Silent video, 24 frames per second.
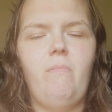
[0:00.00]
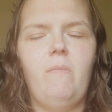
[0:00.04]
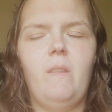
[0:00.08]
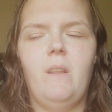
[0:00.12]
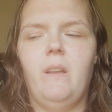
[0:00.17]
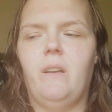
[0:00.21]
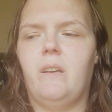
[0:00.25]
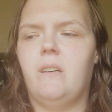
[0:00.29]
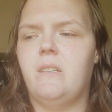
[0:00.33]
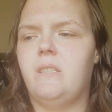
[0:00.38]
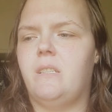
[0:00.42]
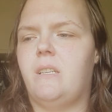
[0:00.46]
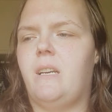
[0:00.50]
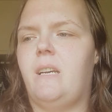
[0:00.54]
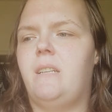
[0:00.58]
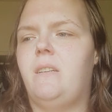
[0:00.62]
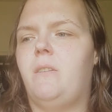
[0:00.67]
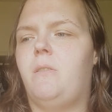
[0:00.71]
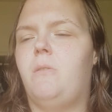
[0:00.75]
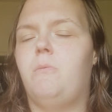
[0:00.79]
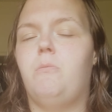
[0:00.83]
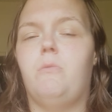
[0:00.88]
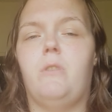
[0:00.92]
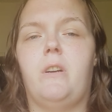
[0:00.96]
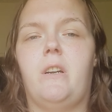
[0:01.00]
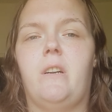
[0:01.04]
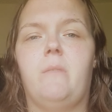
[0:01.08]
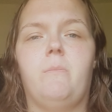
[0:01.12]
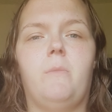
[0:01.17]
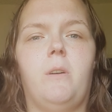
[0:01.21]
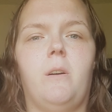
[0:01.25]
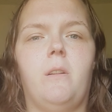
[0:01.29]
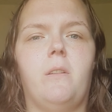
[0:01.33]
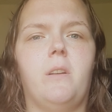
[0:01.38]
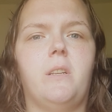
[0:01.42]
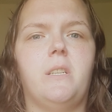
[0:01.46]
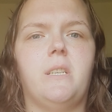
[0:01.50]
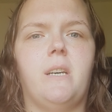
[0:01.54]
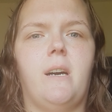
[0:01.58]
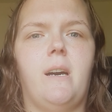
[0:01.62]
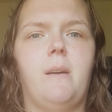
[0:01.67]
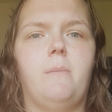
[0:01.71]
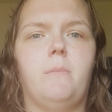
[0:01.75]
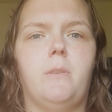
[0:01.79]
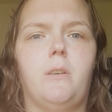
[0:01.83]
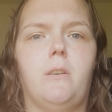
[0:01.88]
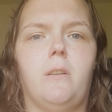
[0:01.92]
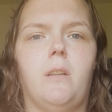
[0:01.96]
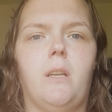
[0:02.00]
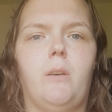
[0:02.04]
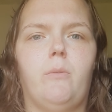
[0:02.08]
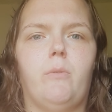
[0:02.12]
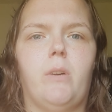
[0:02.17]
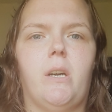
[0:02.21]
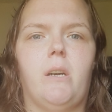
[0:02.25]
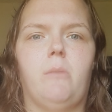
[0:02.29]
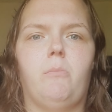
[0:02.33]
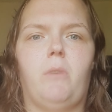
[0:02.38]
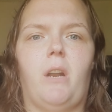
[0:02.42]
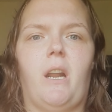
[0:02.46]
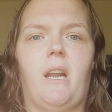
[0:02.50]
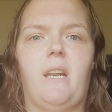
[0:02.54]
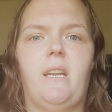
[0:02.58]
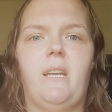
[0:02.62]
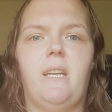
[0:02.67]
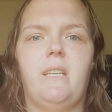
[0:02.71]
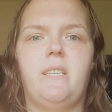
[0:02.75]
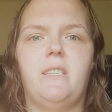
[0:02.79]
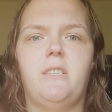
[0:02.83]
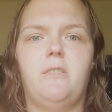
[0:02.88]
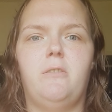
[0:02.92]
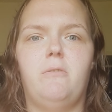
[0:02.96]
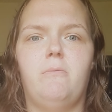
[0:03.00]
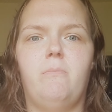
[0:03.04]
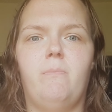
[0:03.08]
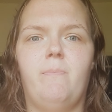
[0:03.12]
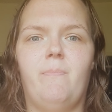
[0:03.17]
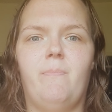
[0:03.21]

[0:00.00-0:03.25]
because I don't wear them all the time. I only wear them when I need to,